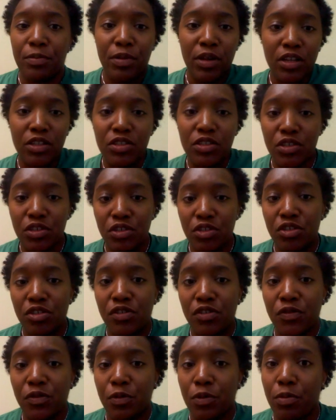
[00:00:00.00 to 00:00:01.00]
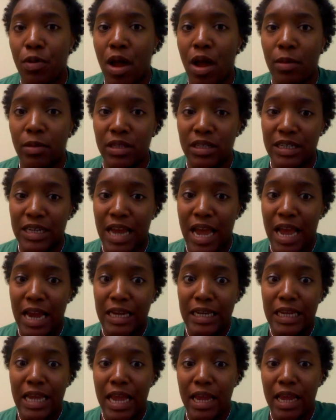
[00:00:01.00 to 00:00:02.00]
pictures for probably
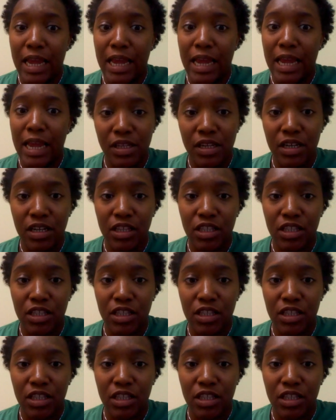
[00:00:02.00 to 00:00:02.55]
98%